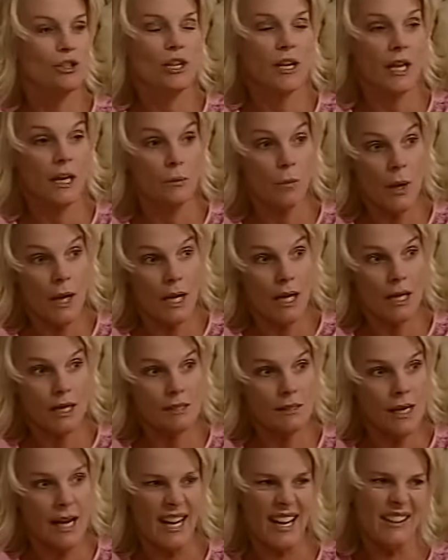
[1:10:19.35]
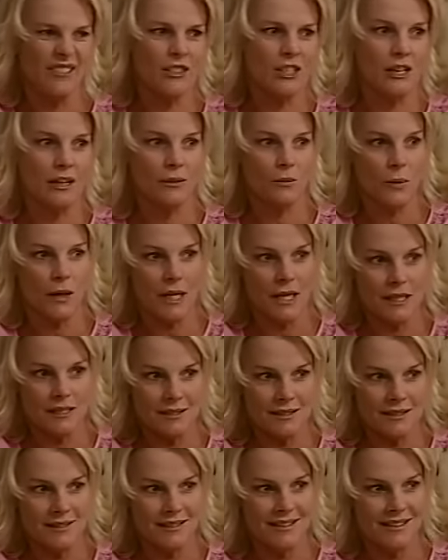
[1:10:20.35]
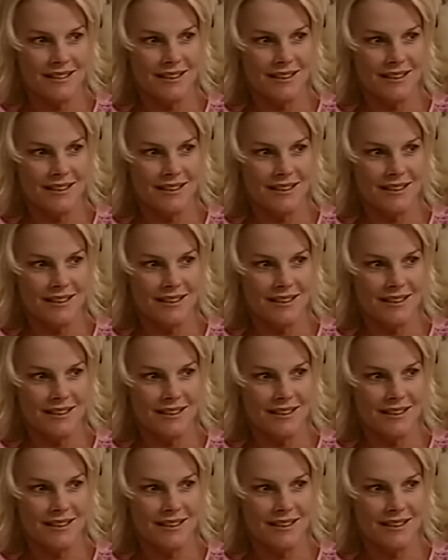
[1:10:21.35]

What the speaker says: chicken wings. Can't have chicken wings.